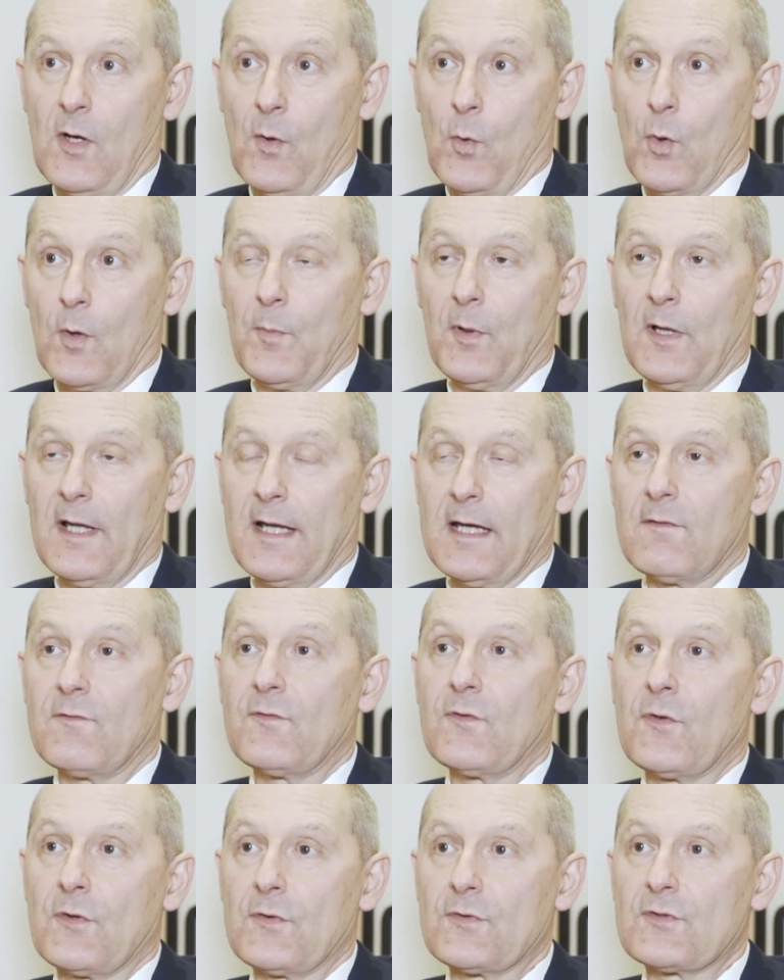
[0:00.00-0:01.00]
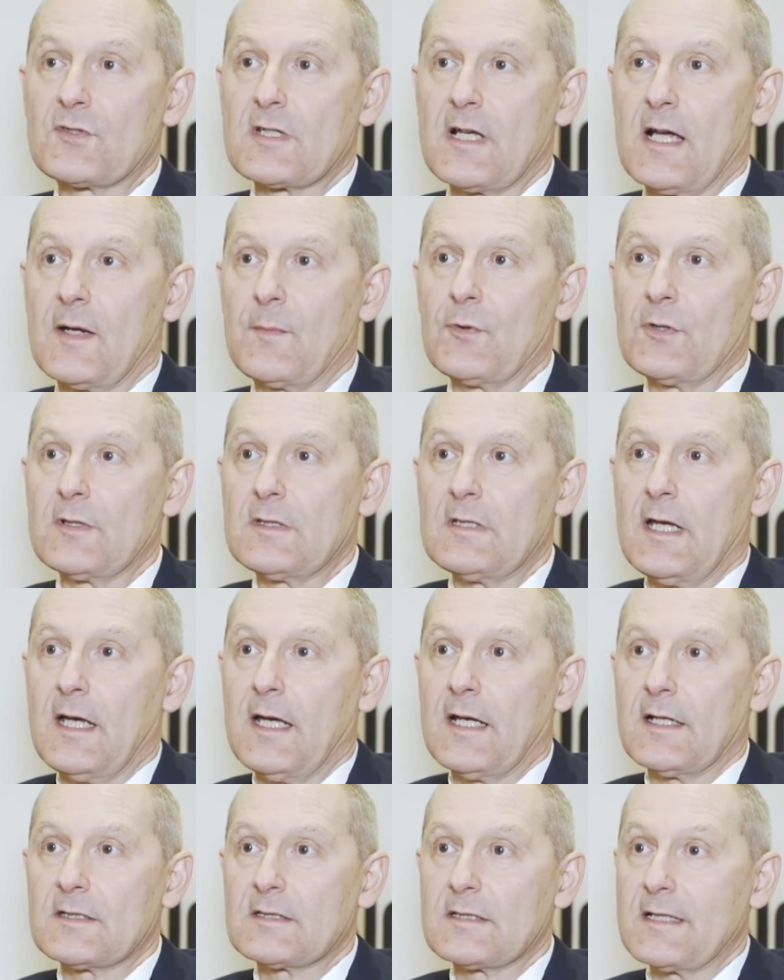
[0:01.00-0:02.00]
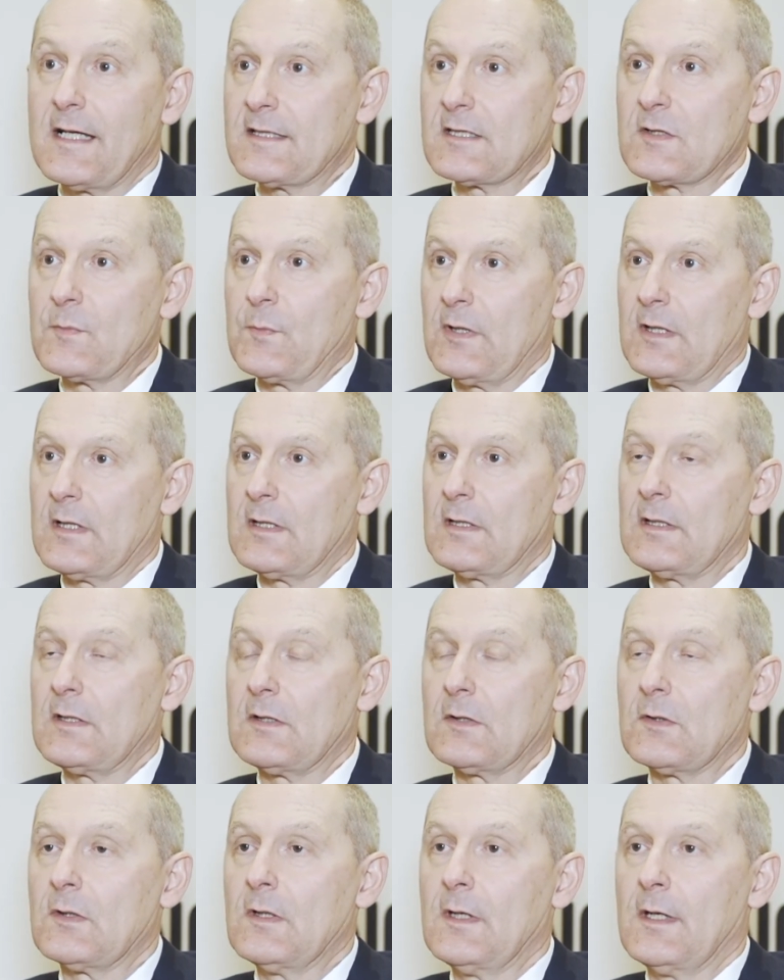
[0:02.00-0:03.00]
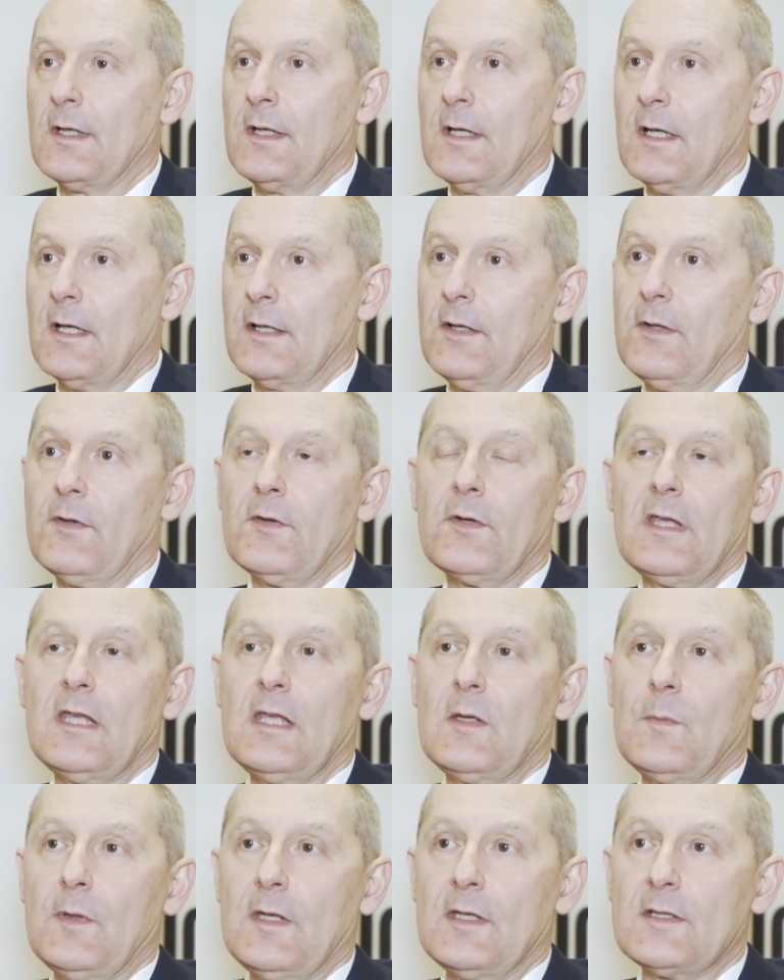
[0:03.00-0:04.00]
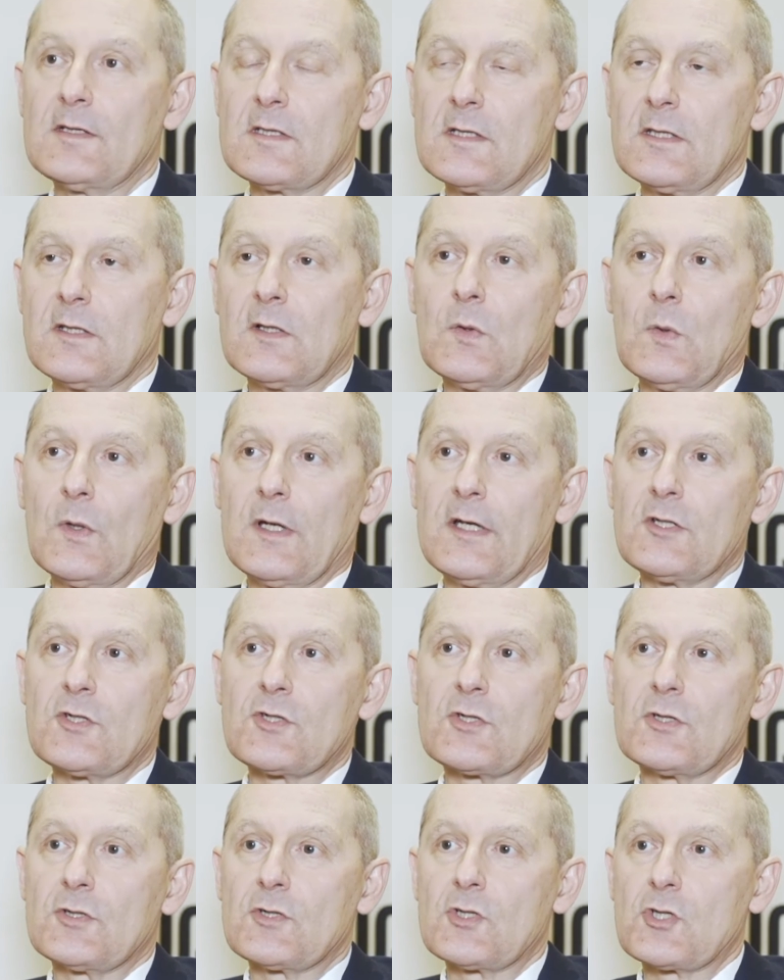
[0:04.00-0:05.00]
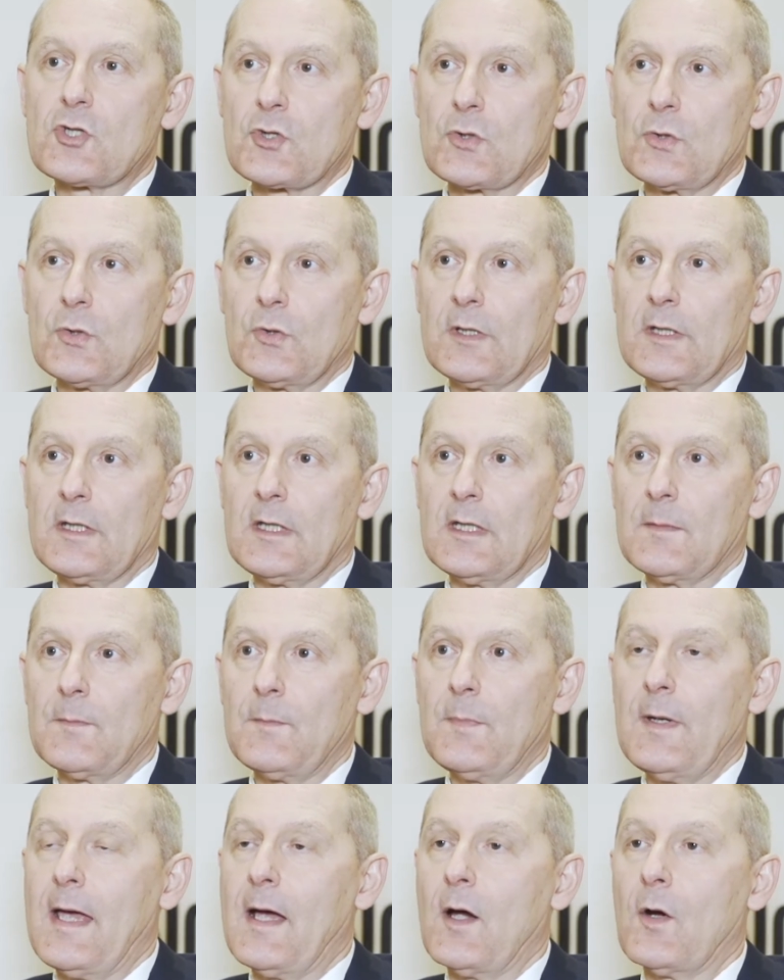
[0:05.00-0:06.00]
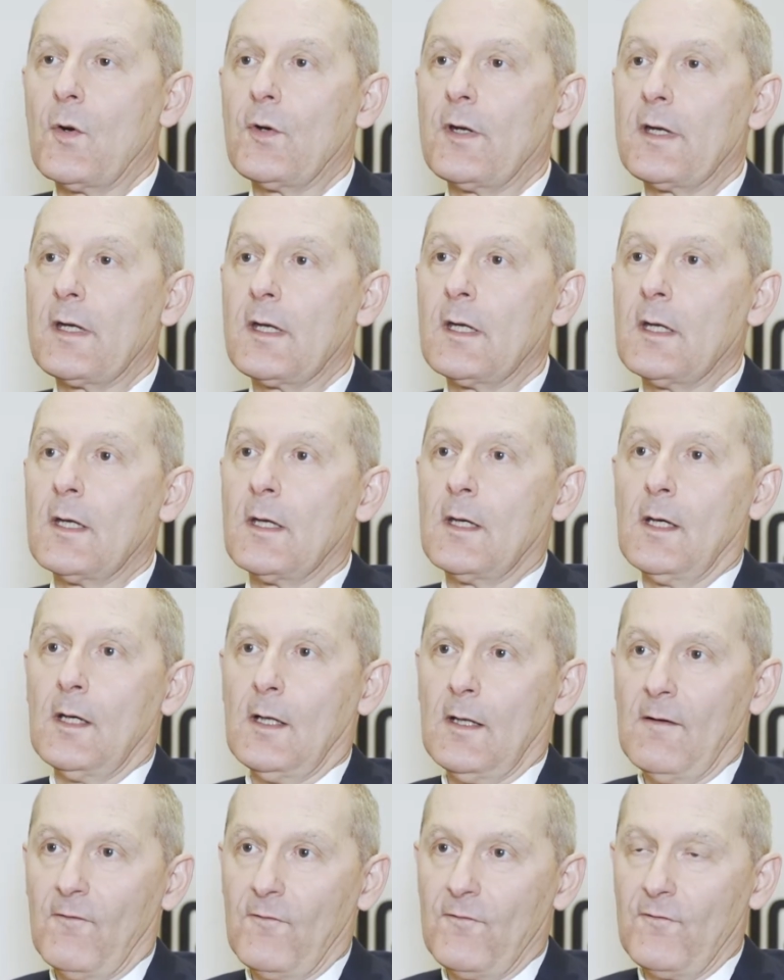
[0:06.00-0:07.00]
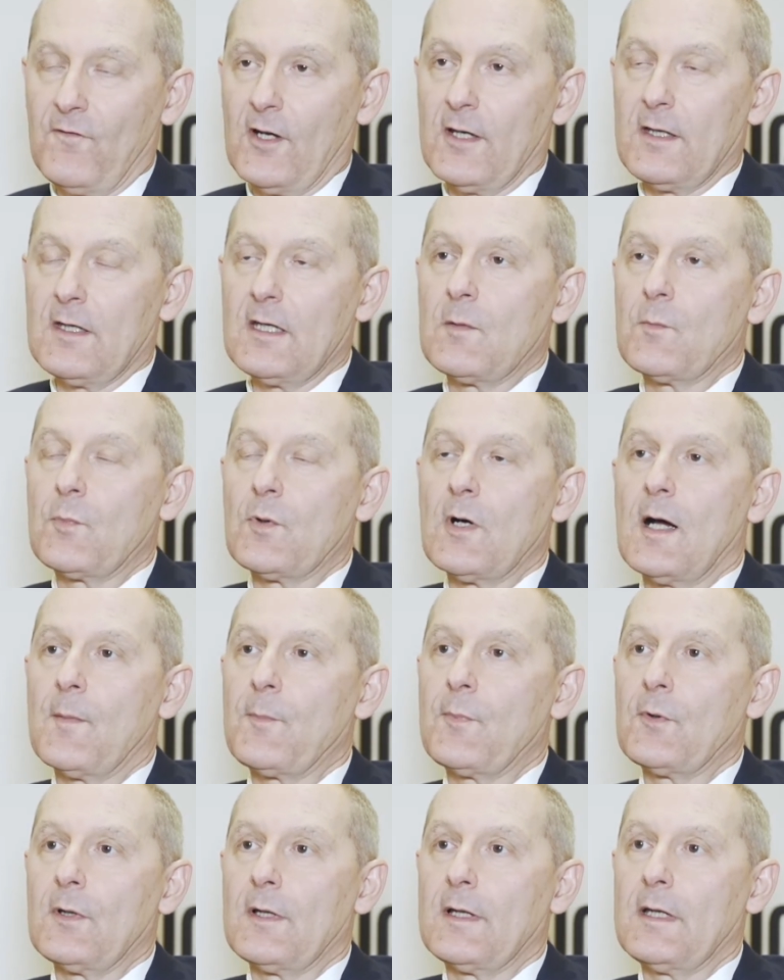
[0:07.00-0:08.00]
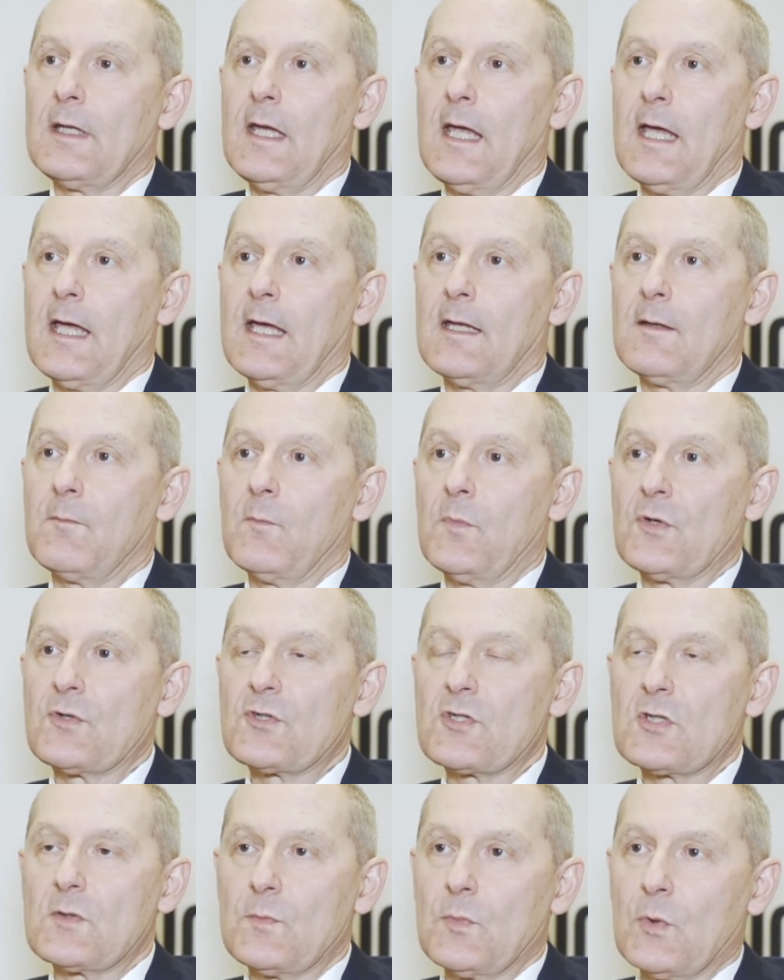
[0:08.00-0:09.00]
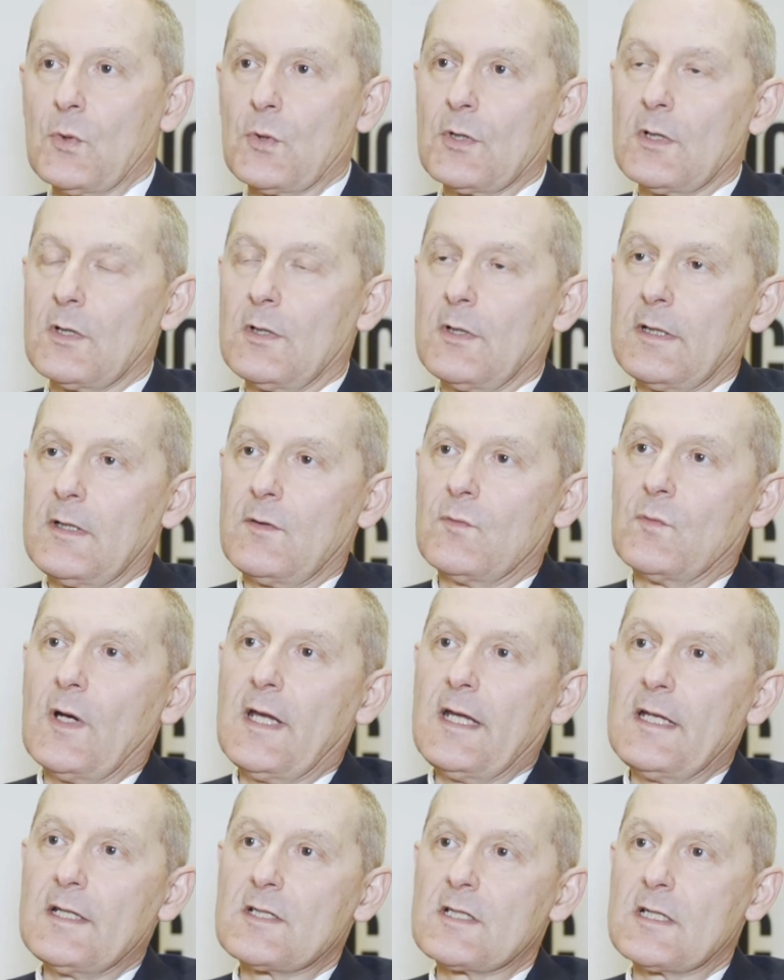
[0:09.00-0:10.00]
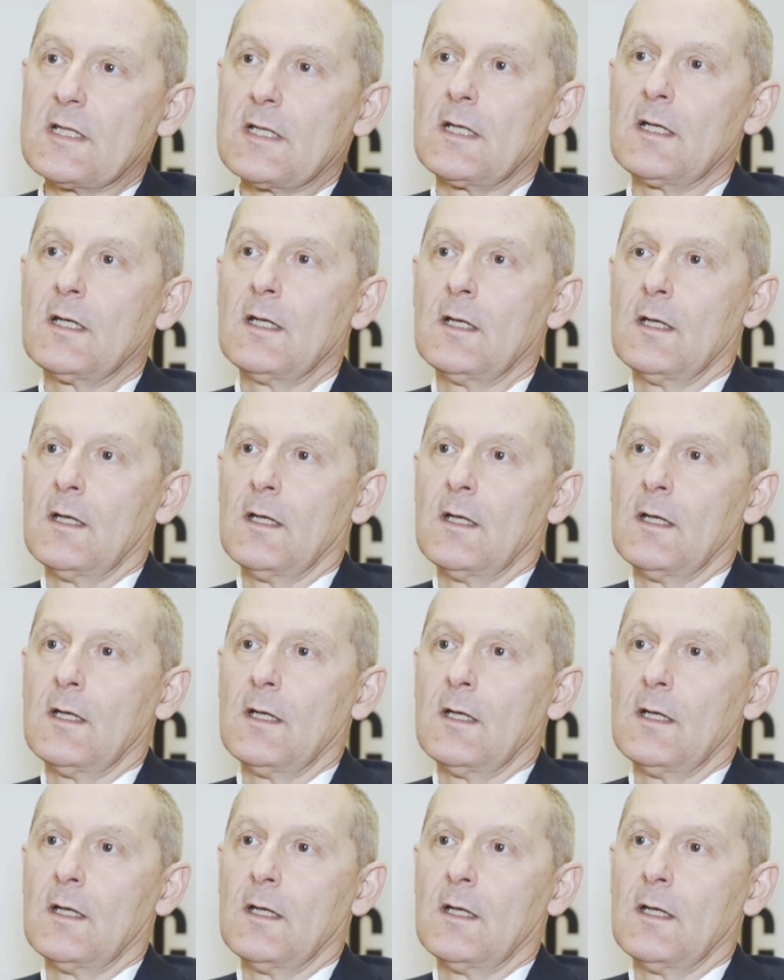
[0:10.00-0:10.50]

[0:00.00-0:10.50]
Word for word: or plan for those cyber attacks. That's a big deal. Another key piece of the equation is truly empowering, funding properly, and most importantly, raising